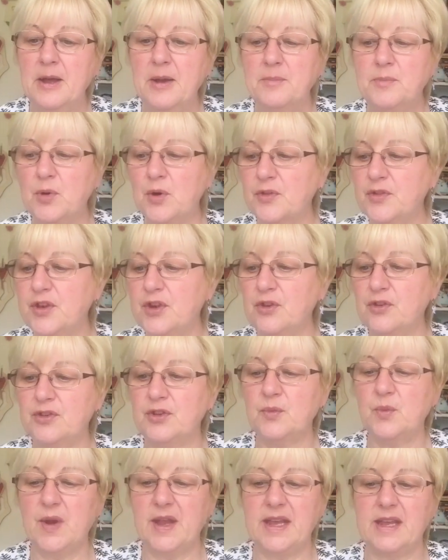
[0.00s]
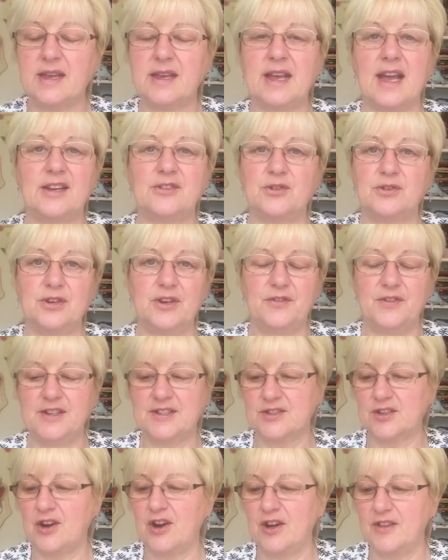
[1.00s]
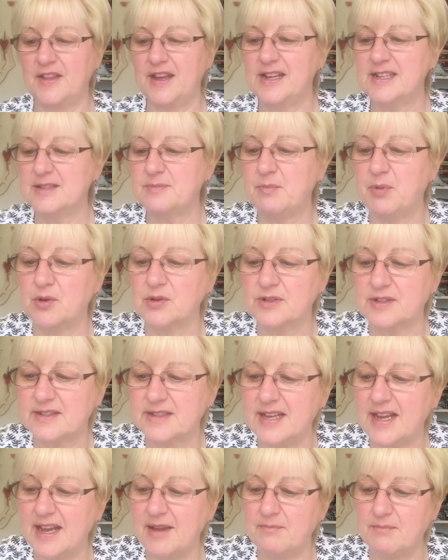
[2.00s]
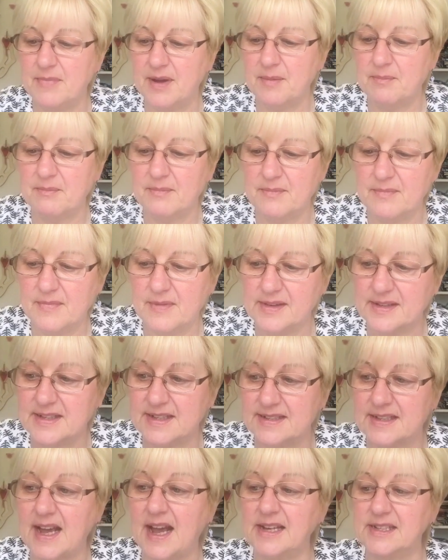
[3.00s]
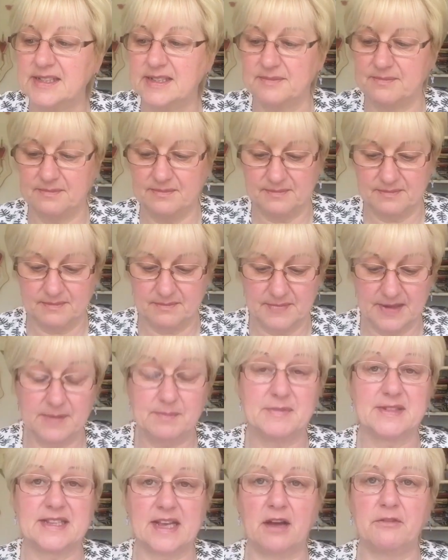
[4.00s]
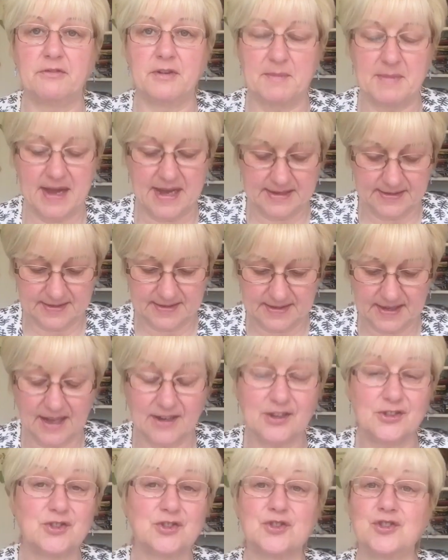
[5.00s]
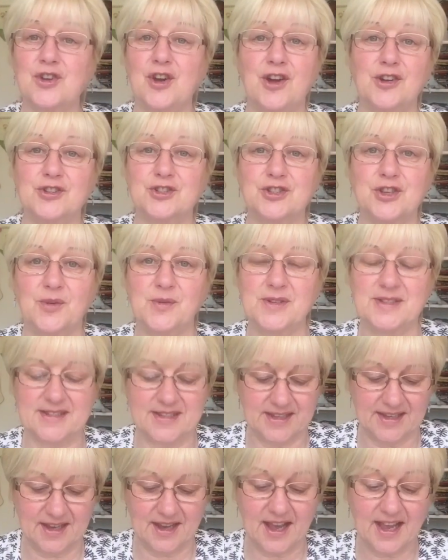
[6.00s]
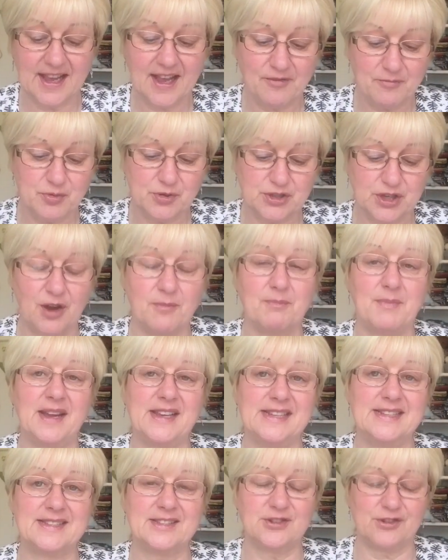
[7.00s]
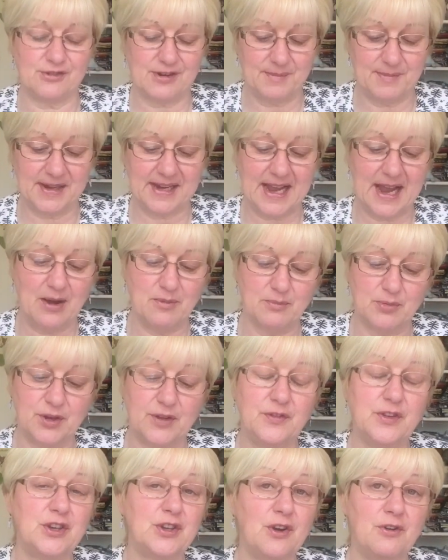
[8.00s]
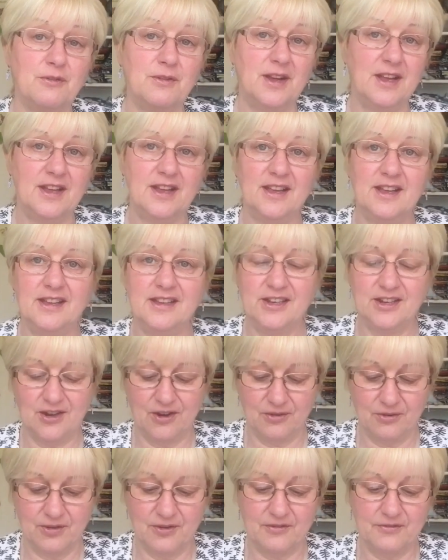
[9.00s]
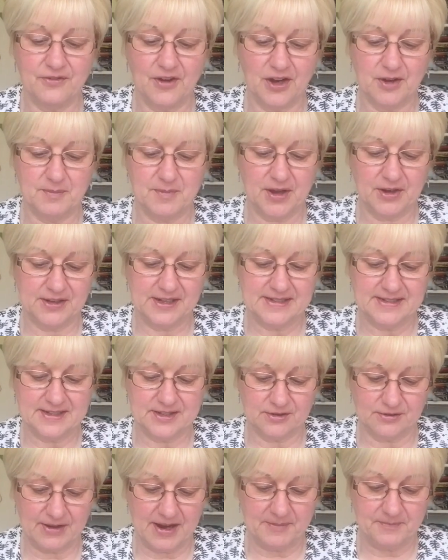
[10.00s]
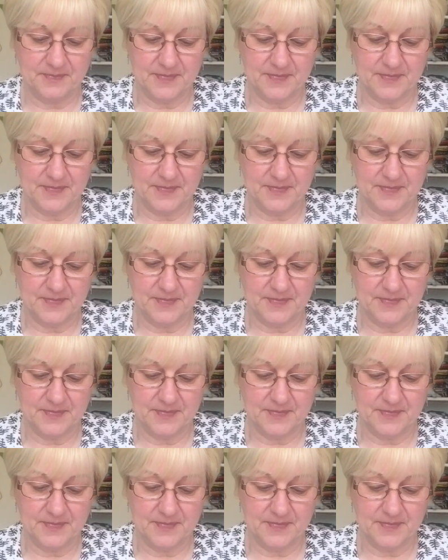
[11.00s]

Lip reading: But the other week, I don't know if you saw this, but Tim designed himself a mask, and I just thought I'd show it to you. I have put it on my Instagram account, but if you don't, you know, follow me on Instagram.